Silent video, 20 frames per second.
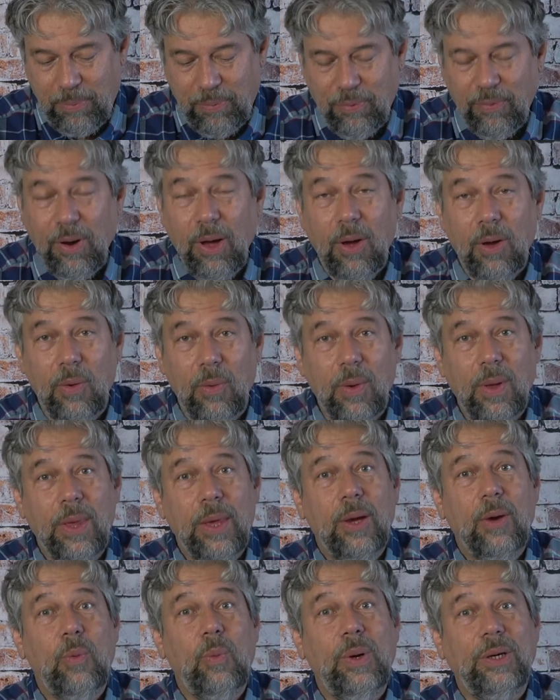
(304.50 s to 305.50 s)
Pro,
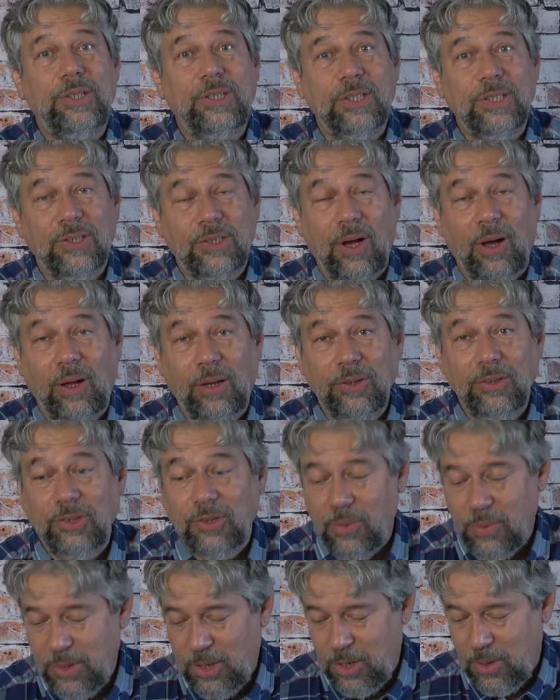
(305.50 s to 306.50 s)
which is
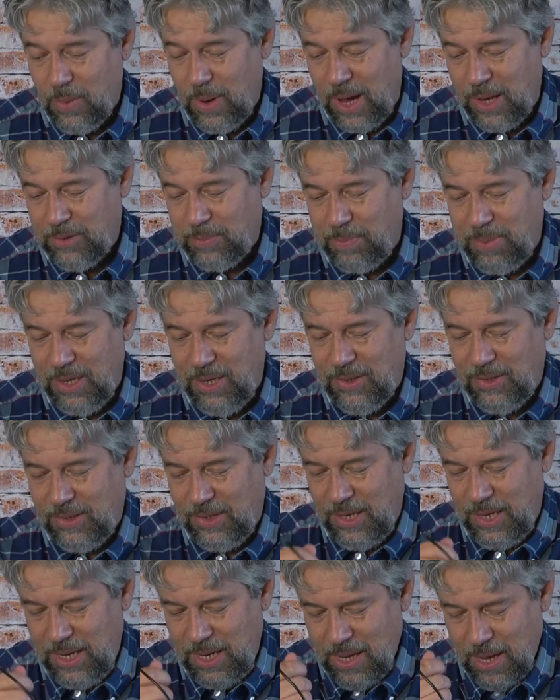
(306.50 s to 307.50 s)
also
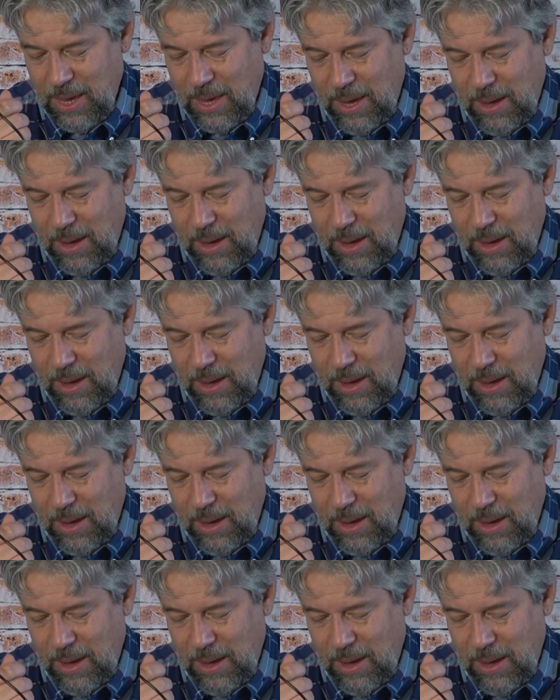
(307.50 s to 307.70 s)
USB-C.